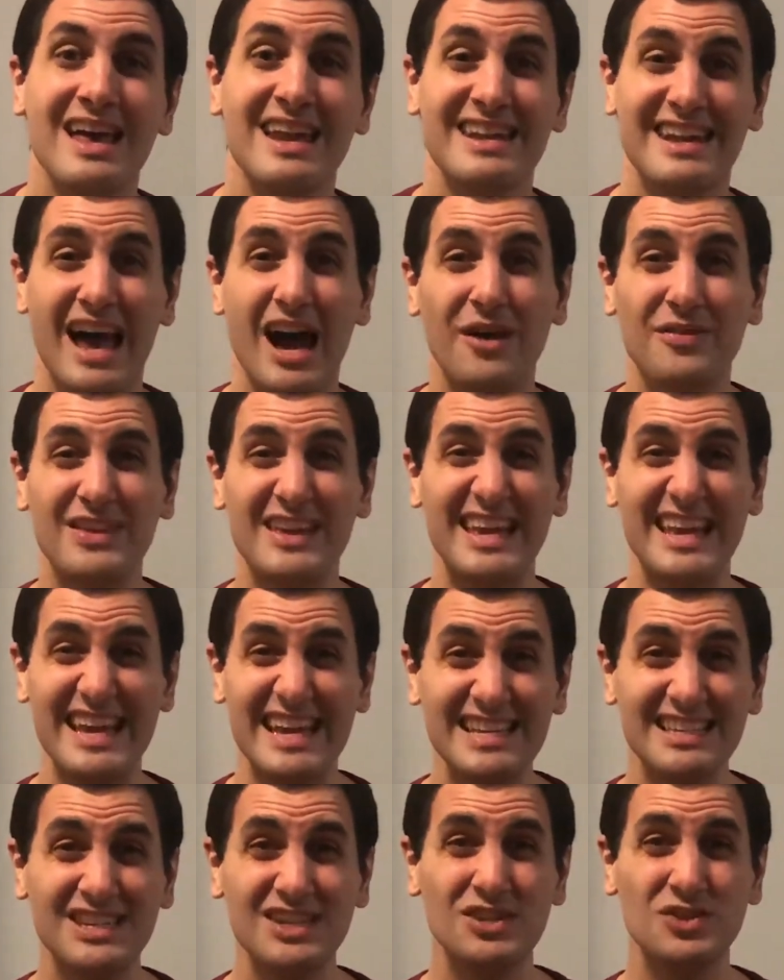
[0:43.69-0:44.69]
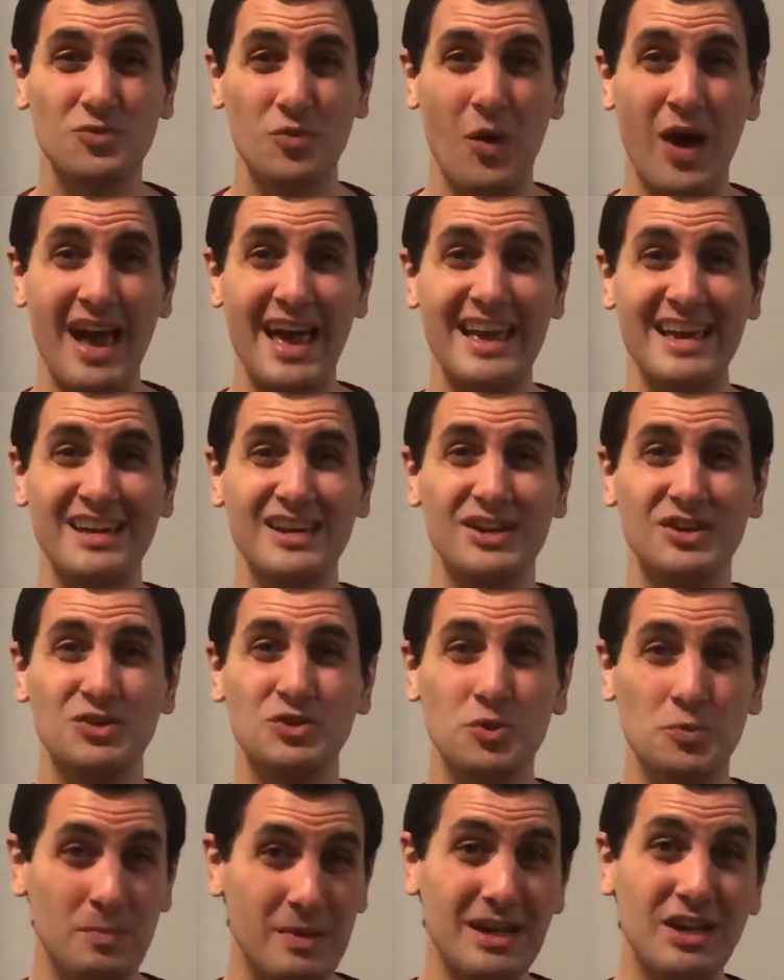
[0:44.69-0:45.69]
Now, the easiest way
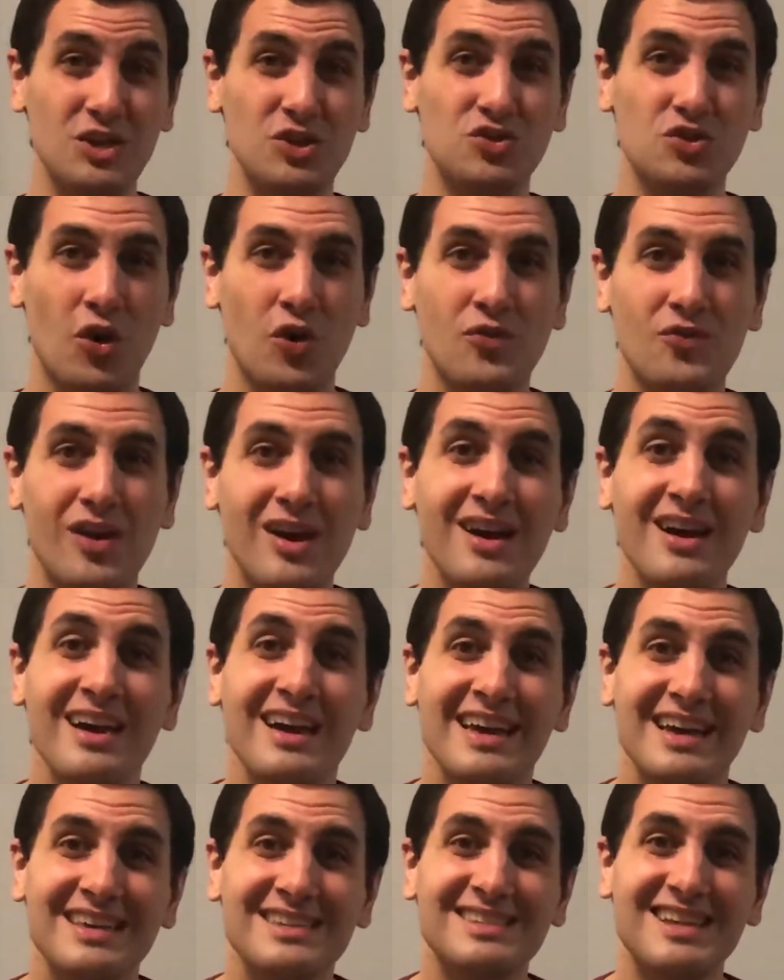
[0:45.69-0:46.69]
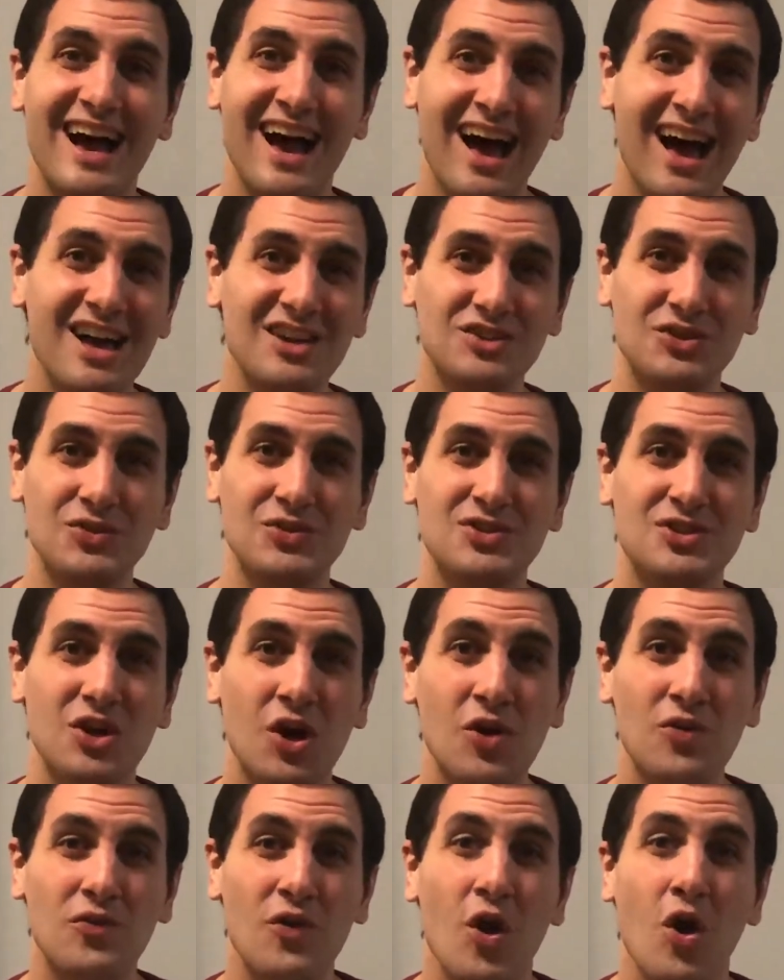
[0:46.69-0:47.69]
to pick a genre is to ask
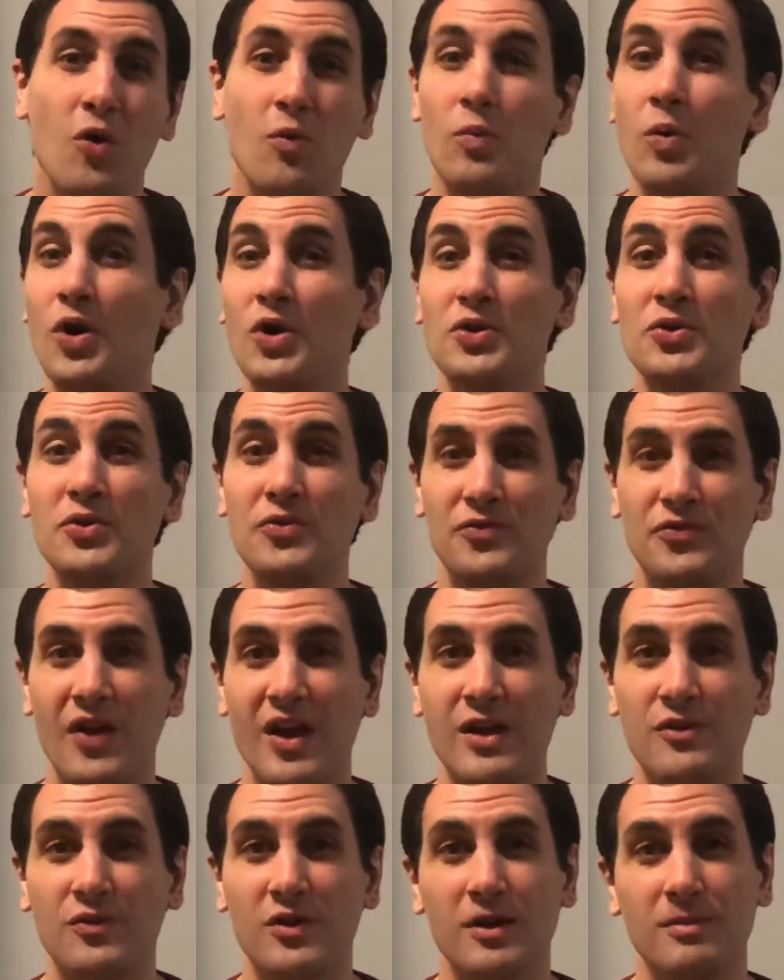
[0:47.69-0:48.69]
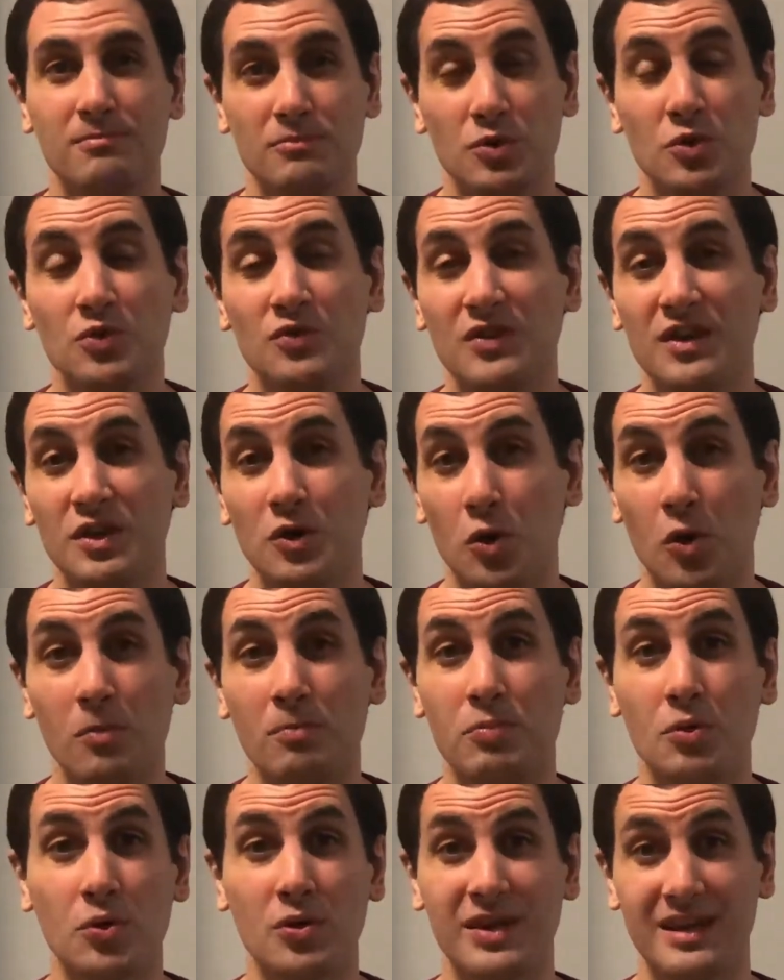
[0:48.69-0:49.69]
yourself what your favorite movie or
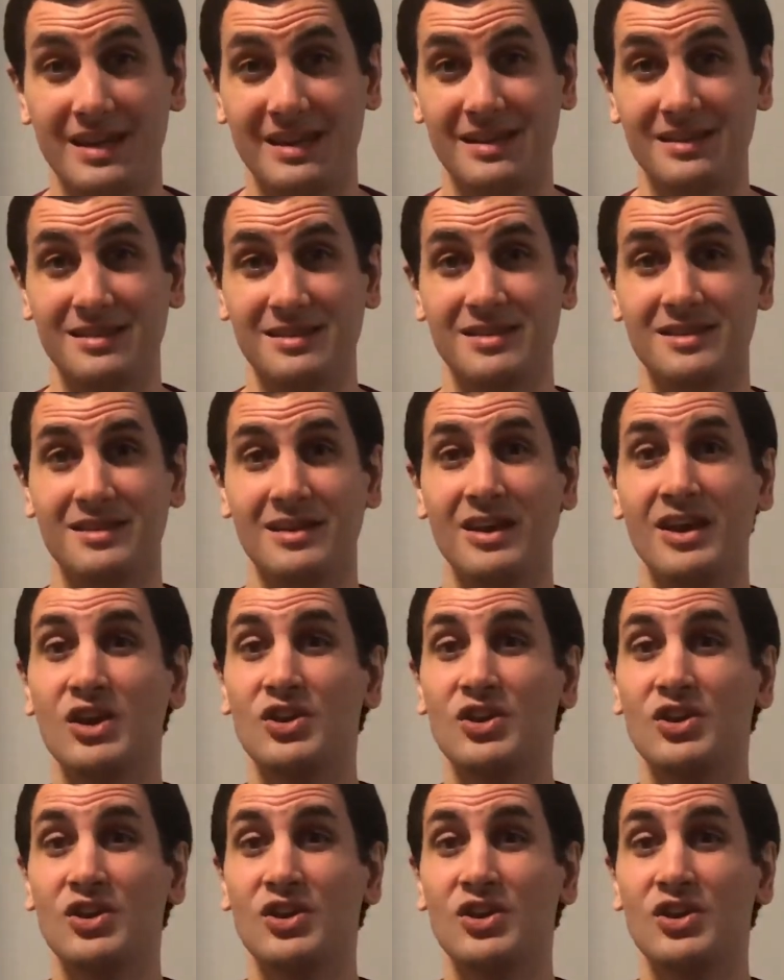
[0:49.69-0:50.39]
book is.